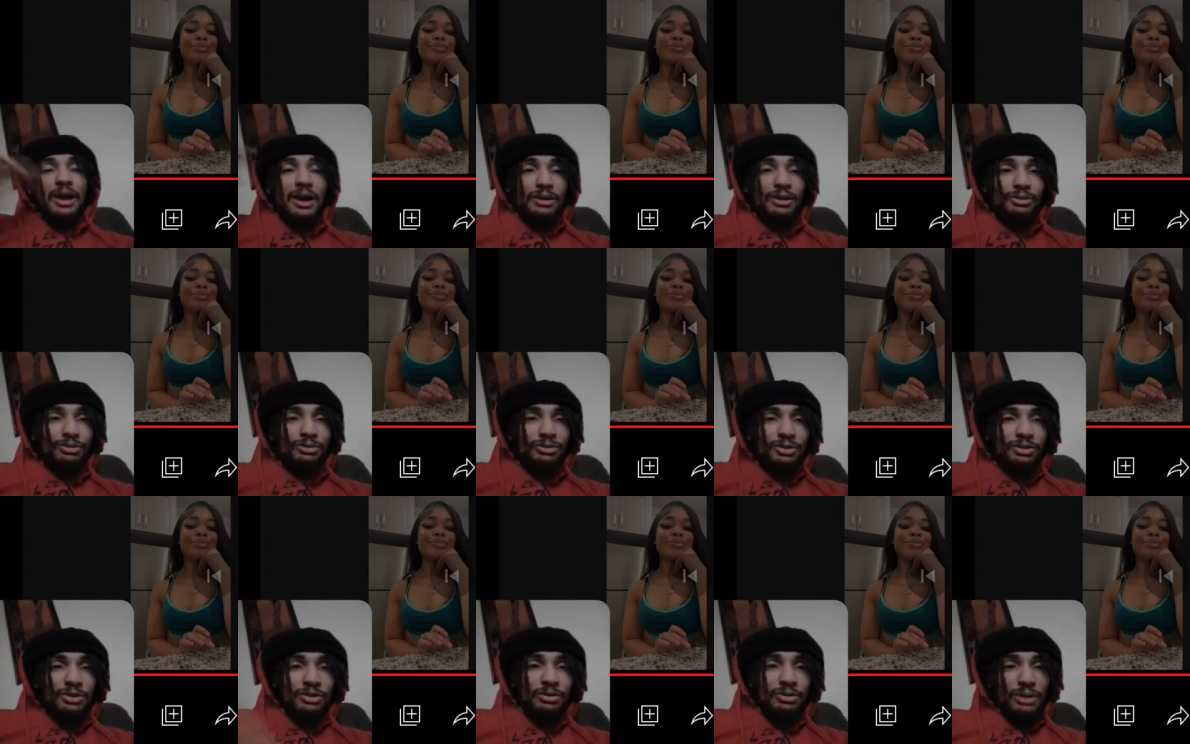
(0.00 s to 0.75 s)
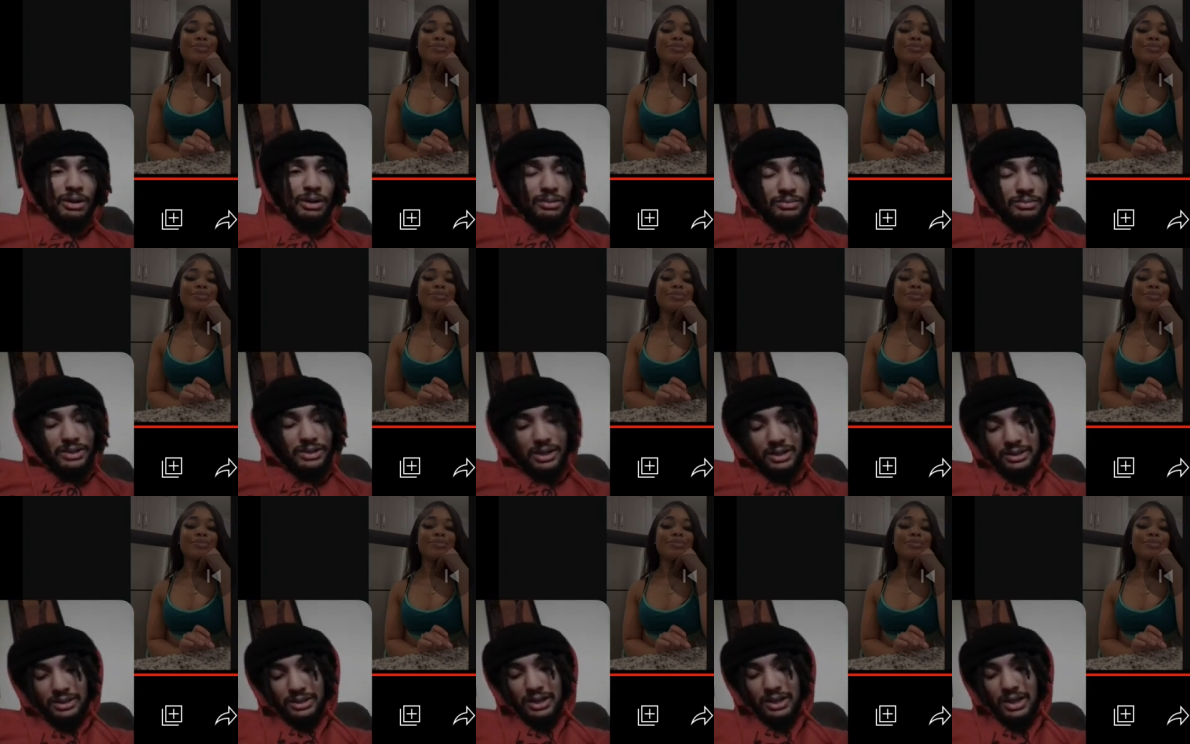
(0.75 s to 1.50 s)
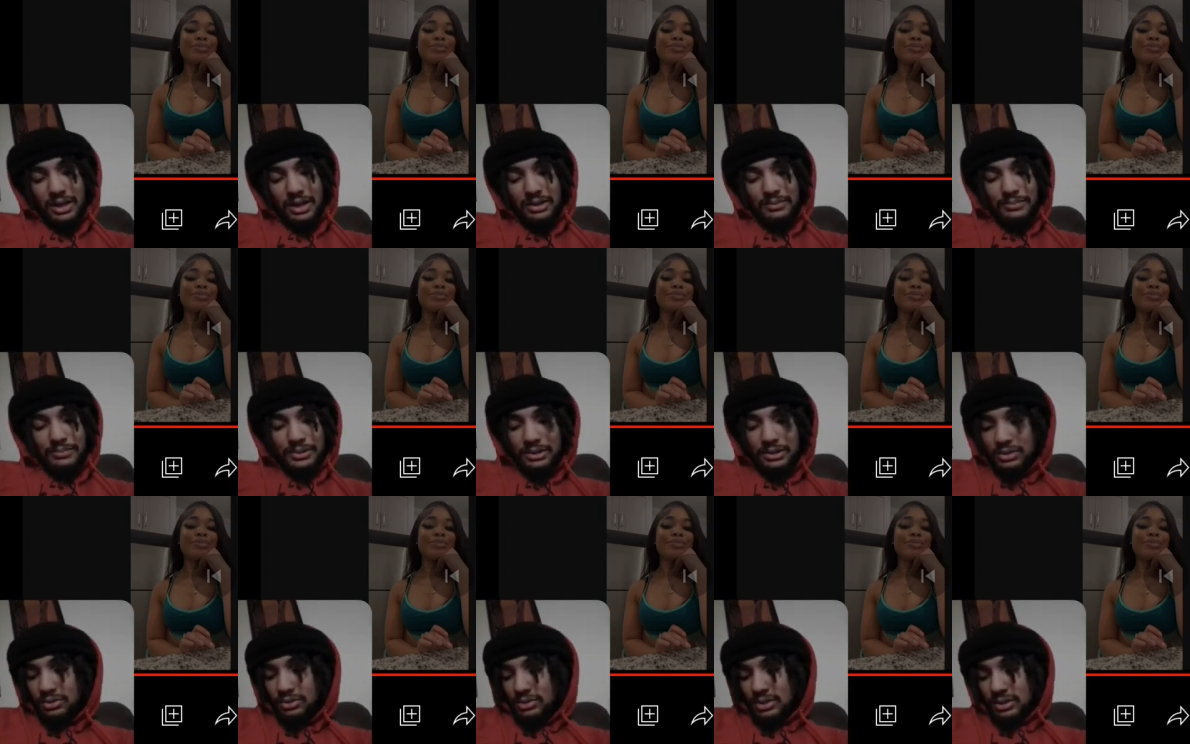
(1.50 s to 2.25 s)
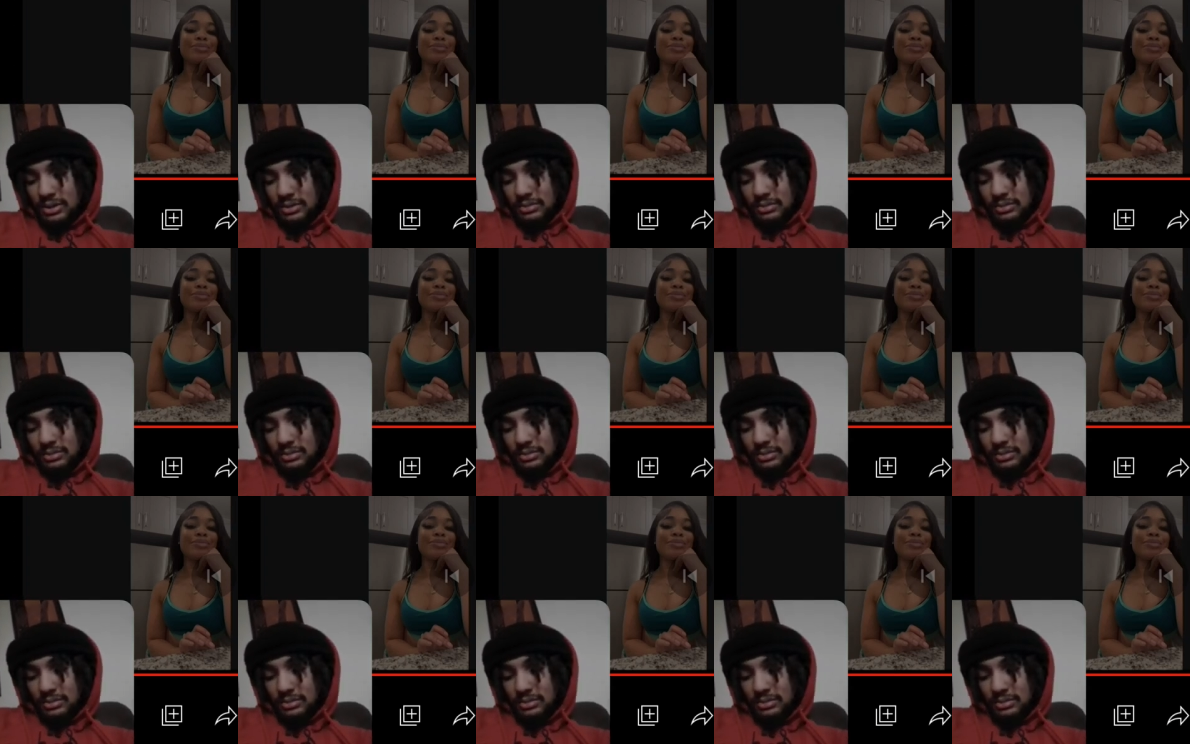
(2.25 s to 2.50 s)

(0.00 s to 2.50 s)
Speaker 1: don't know. I'm like, yeah, I could pick you up.